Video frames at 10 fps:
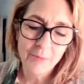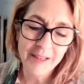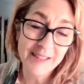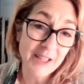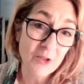
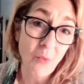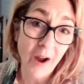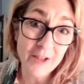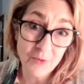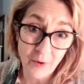Because as
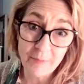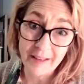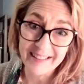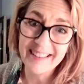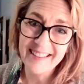wise
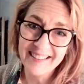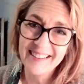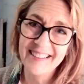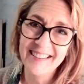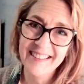women,
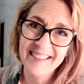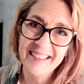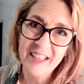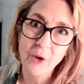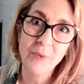
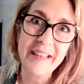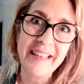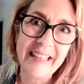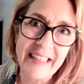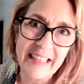we
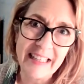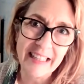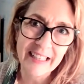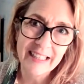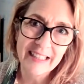
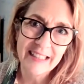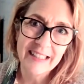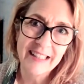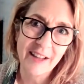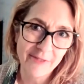need
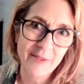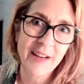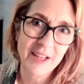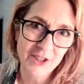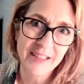that
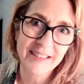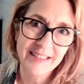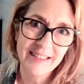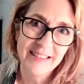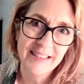
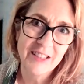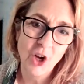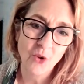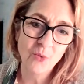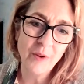foundation.
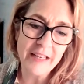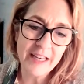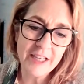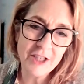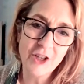We
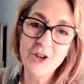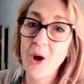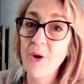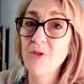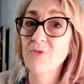need to
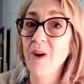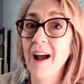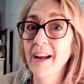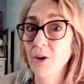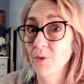know the
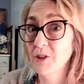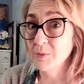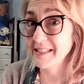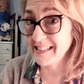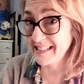rock on which
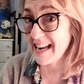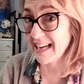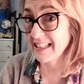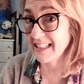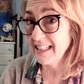we
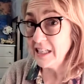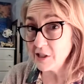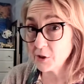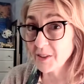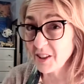stand.
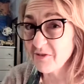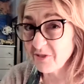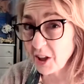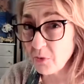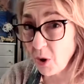So when the
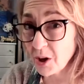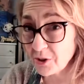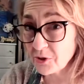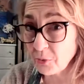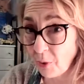
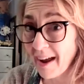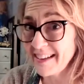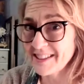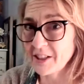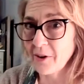floodwaters
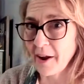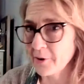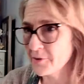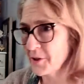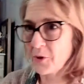rise in our
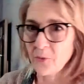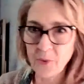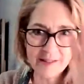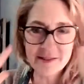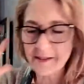house and the
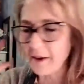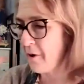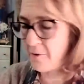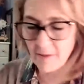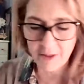winds
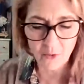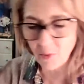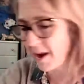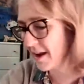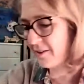come and the
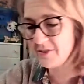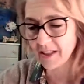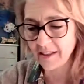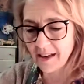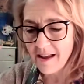waves
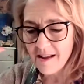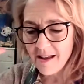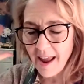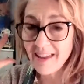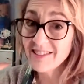and
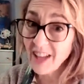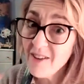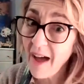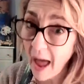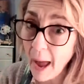
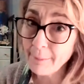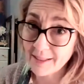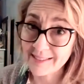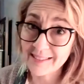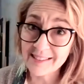life
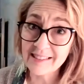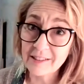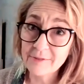happens,